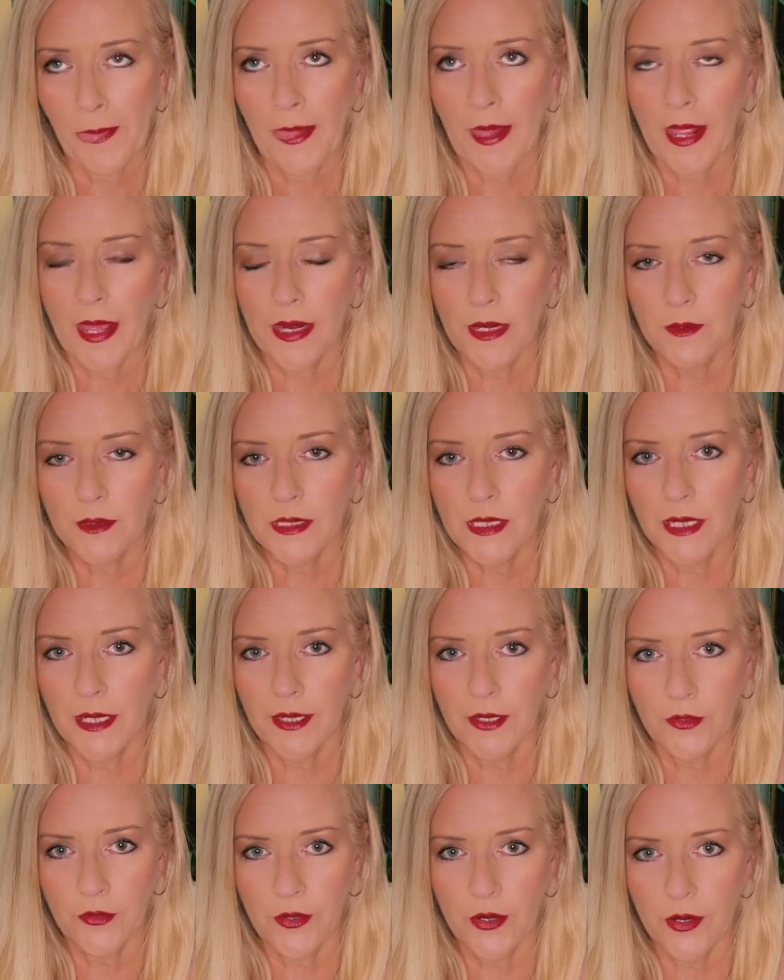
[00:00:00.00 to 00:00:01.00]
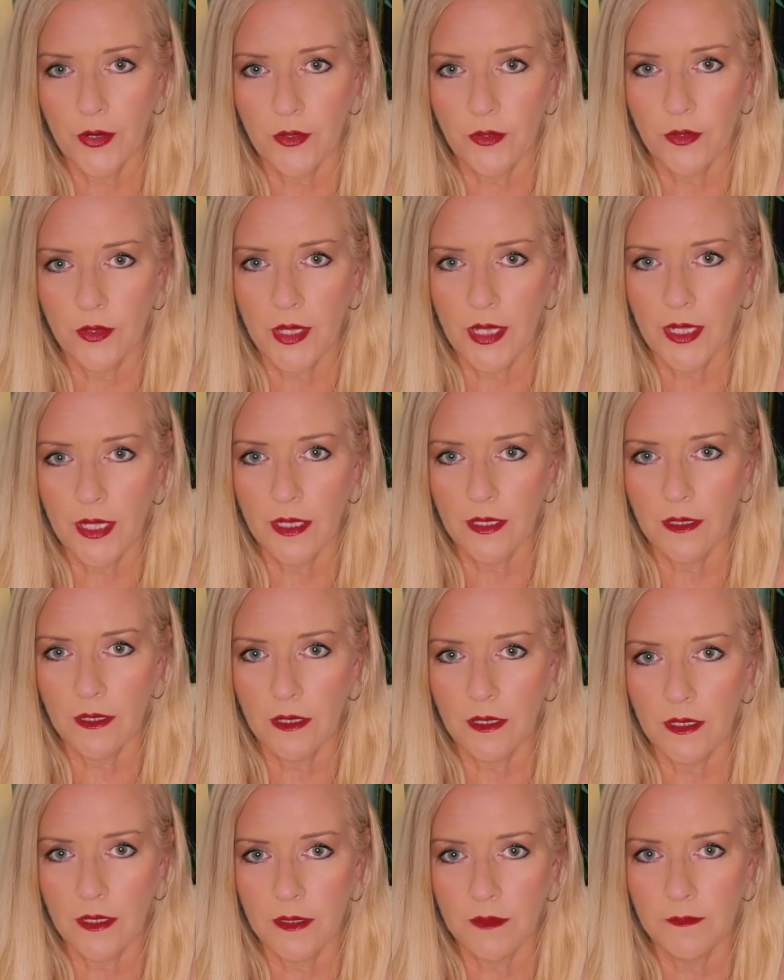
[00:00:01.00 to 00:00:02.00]
and I was letting her know that
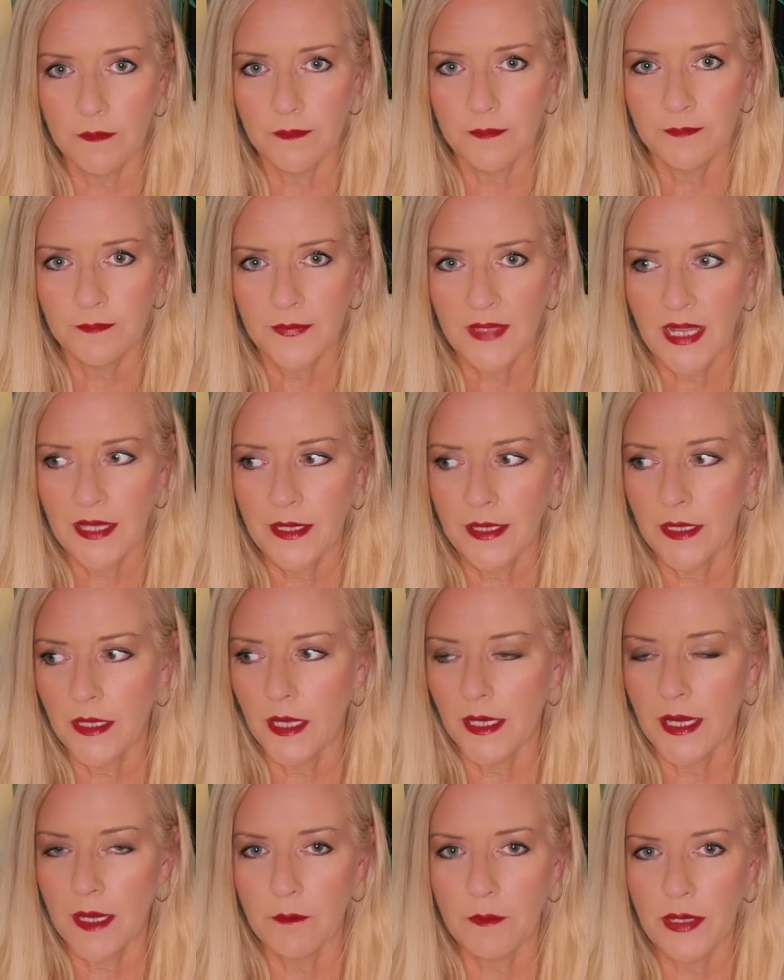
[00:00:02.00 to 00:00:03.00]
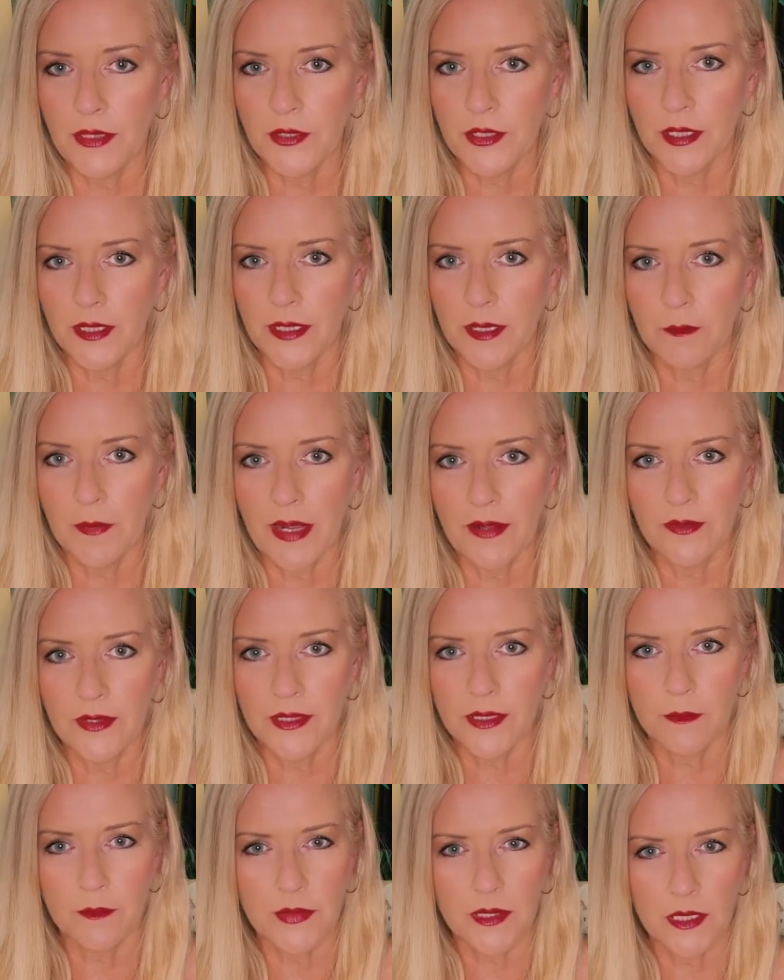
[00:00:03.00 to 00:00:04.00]
I think, like I mentioned, I'm having
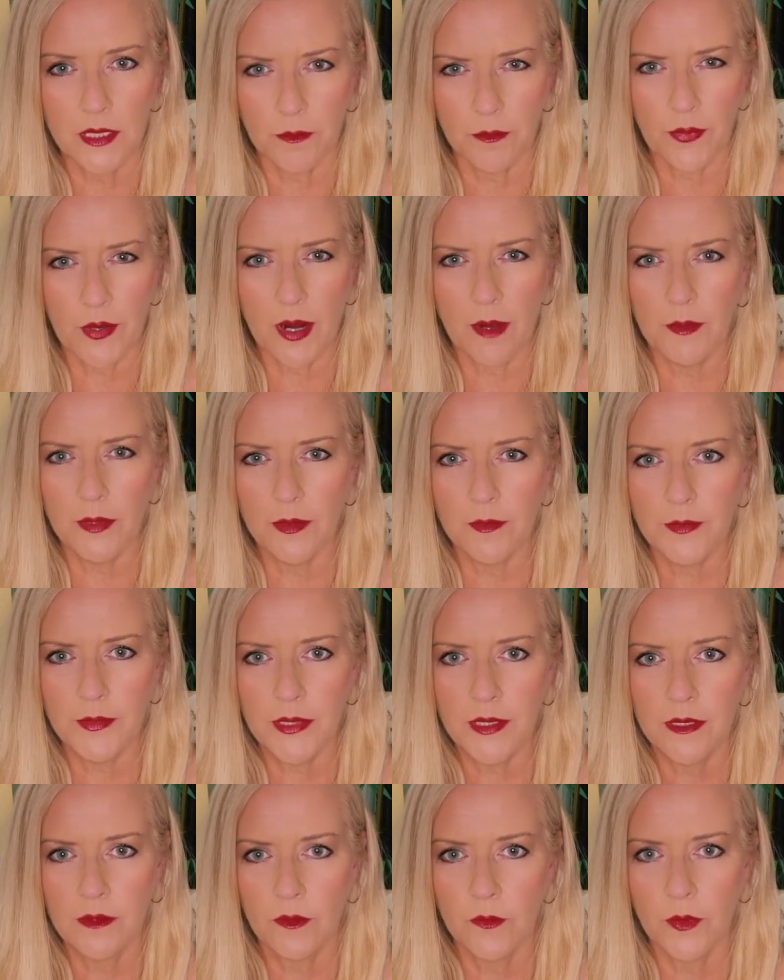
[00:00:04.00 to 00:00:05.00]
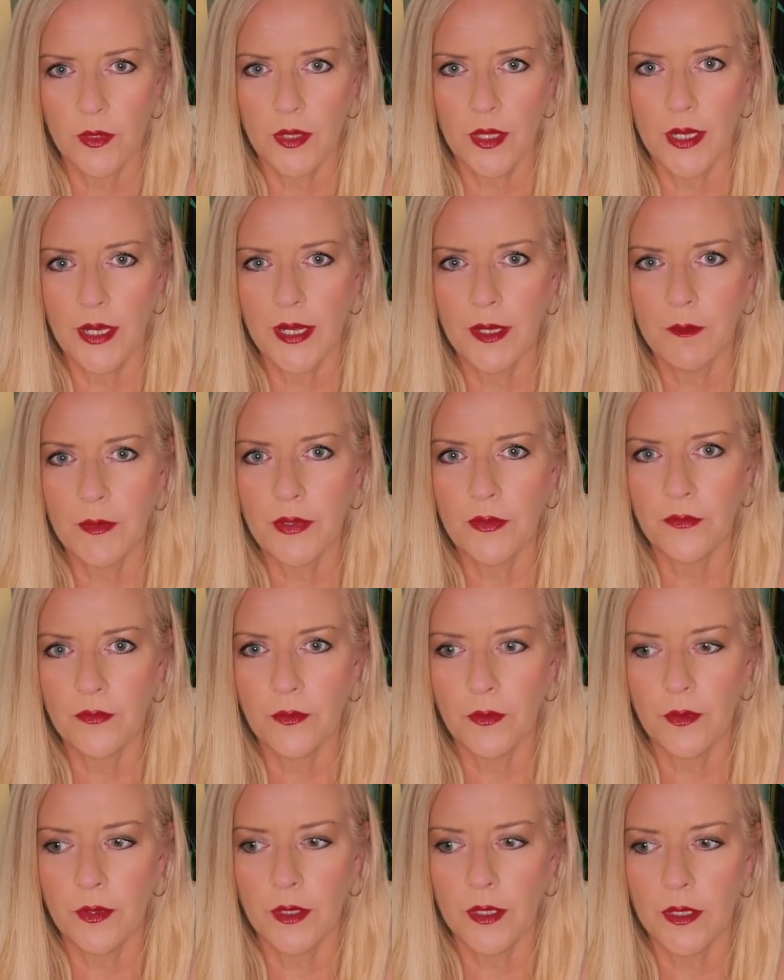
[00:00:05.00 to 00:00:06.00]
some sleep problems, where the night
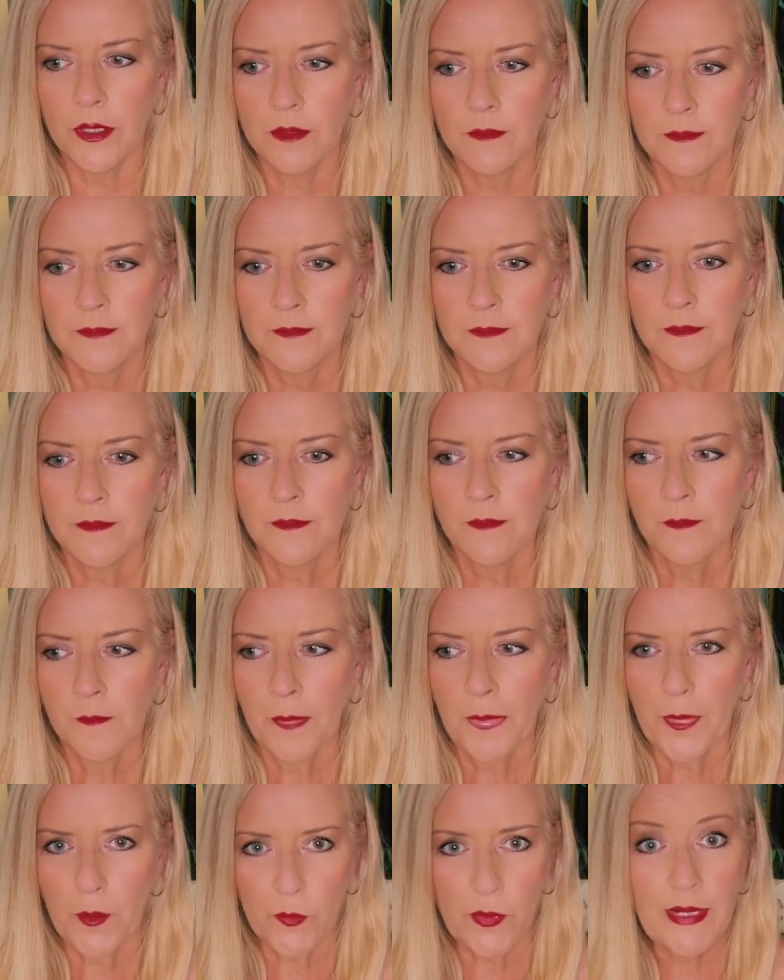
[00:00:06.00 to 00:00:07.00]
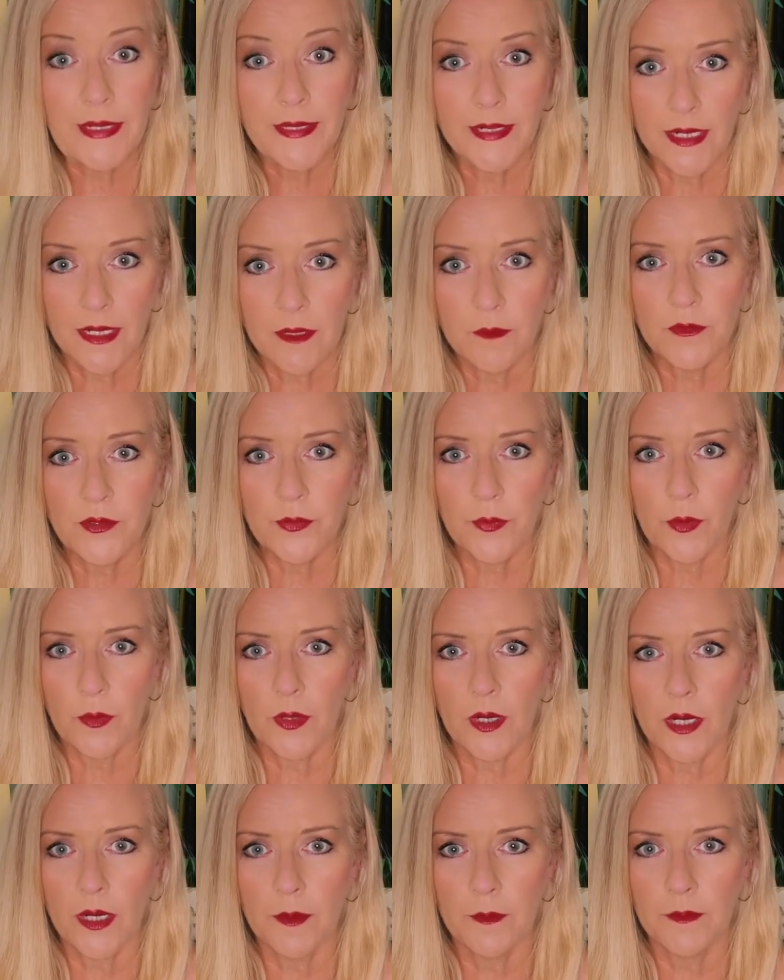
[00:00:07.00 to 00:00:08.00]
before 3 times woke
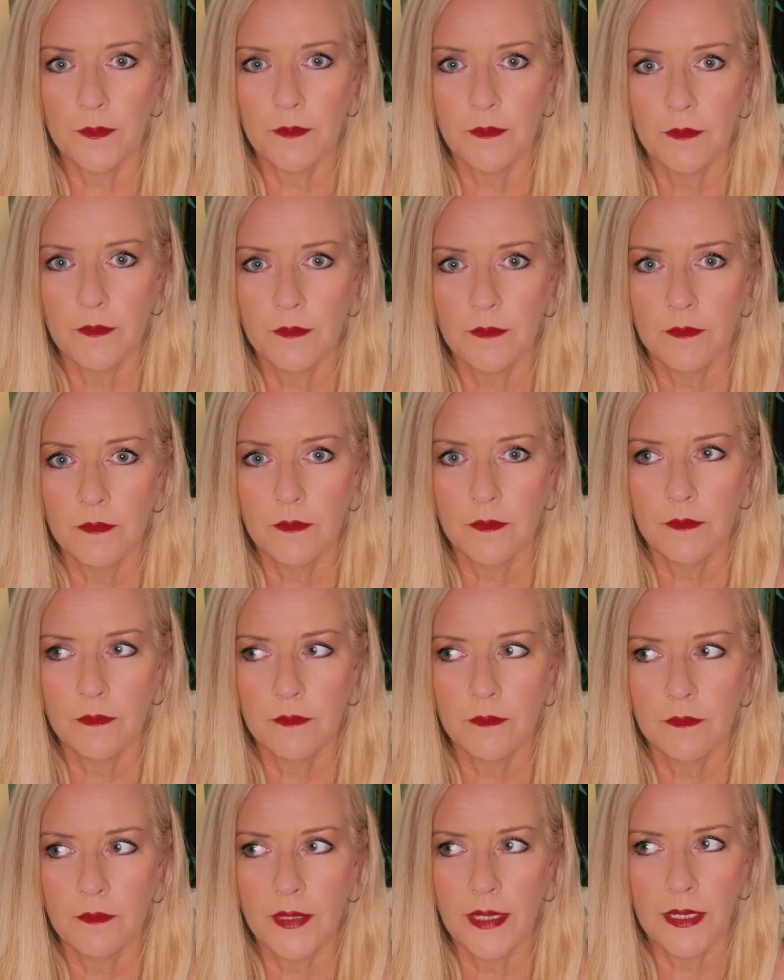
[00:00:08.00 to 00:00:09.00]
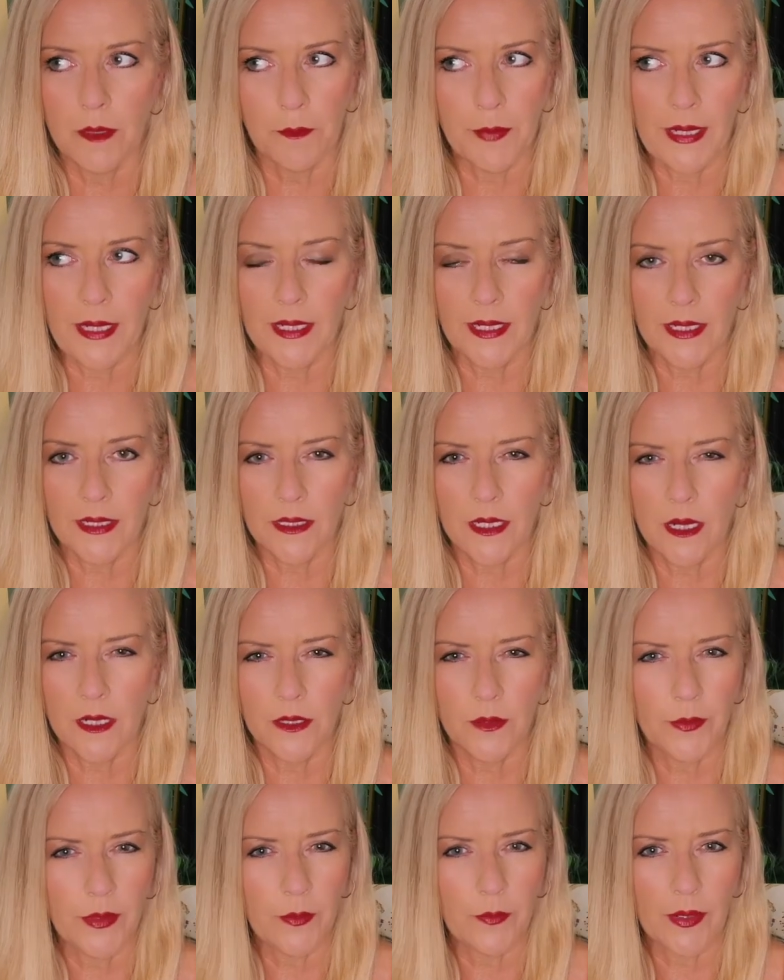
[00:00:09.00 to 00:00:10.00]
up in a panic, not
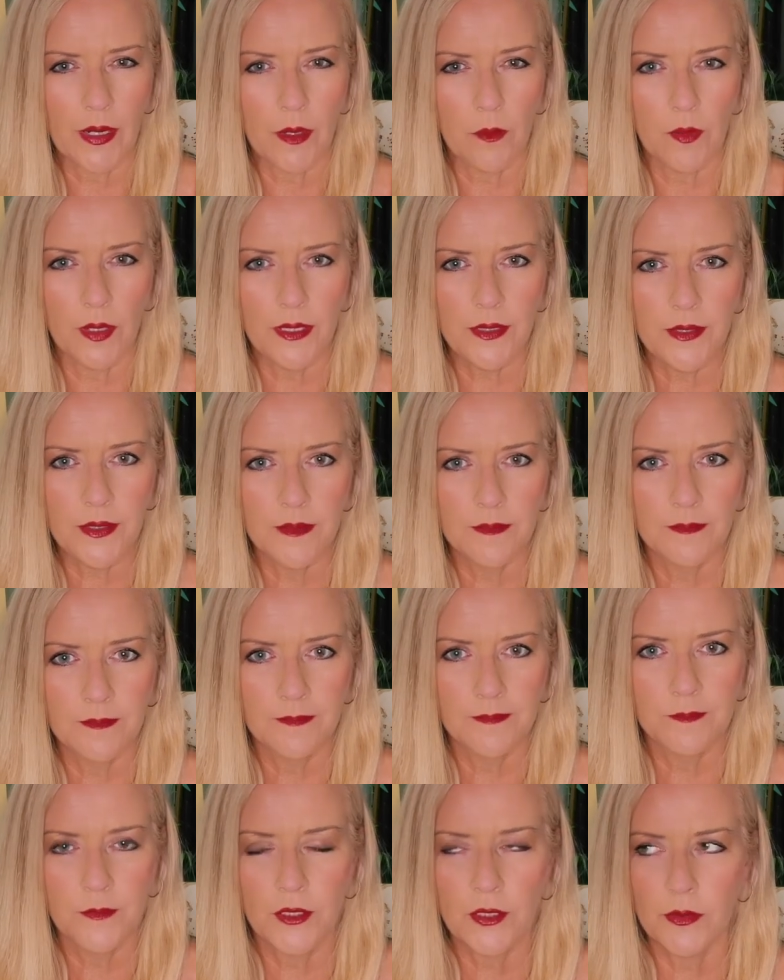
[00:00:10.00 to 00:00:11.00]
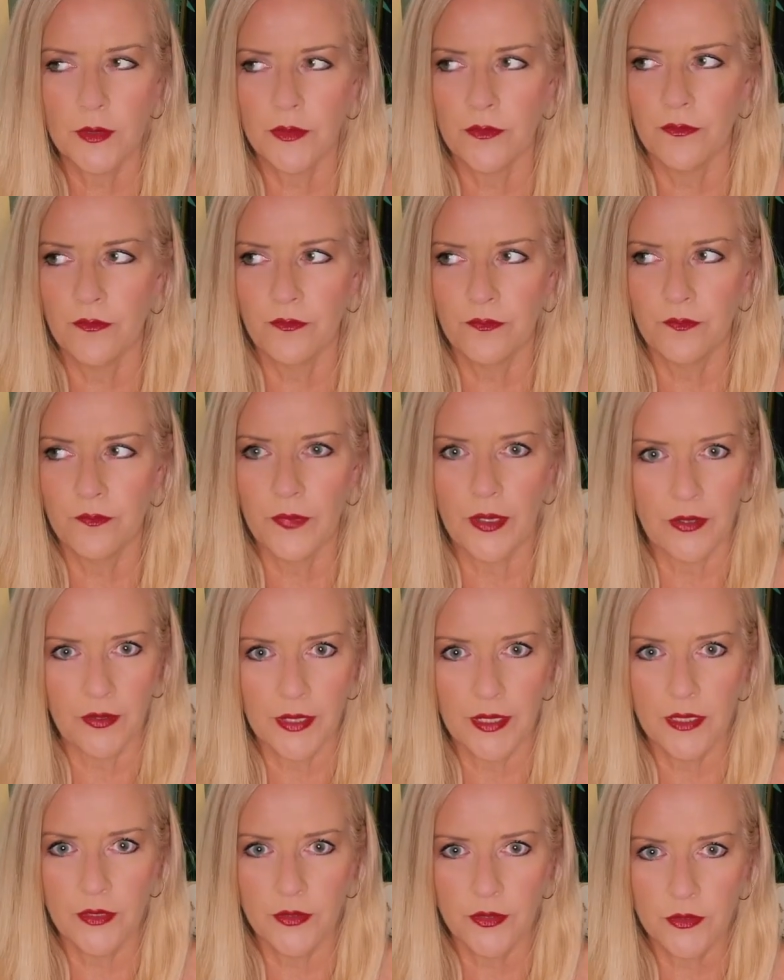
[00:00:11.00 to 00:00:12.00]
knowing where I was, which was very
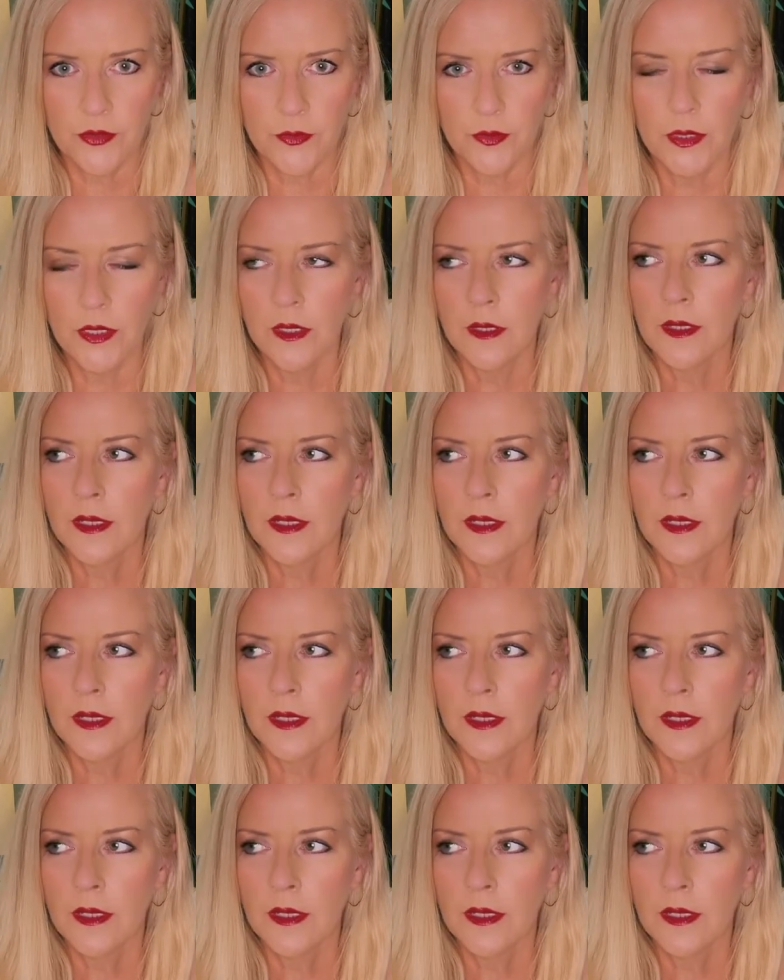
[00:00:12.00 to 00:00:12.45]
unusual.